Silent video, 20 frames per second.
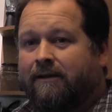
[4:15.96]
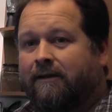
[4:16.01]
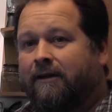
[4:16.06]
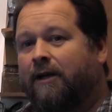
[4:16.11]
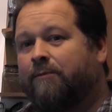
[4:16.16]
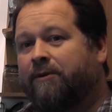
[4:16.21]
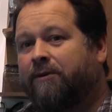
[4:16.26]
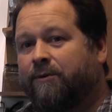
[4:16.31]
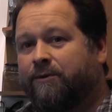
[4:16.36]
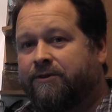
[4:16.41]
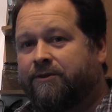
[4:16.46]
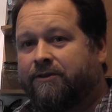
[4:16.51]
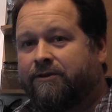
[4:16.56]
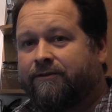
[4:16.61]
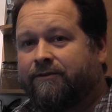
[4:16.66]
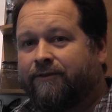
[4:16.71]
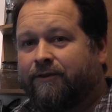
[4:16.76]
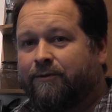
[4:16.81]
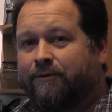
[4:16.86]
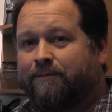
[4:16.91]
I hope it was
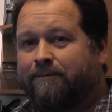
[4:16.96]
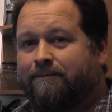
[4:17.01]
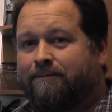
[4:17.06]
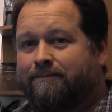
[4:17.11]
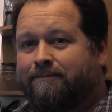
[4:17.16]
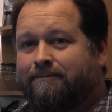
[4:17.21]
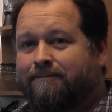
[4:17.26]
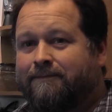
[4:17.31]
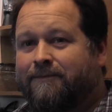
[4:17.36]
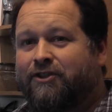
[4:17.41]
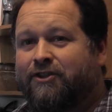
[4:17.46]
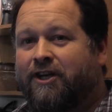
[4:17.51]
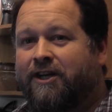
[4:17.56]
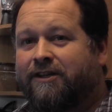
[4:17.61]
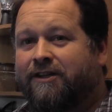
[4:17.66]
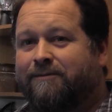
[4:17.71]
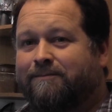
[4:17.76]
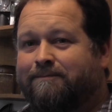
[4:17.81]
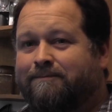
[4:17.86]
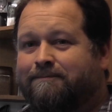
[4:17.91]
useful.
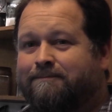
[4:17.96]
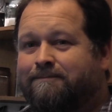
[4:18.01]
Cheers.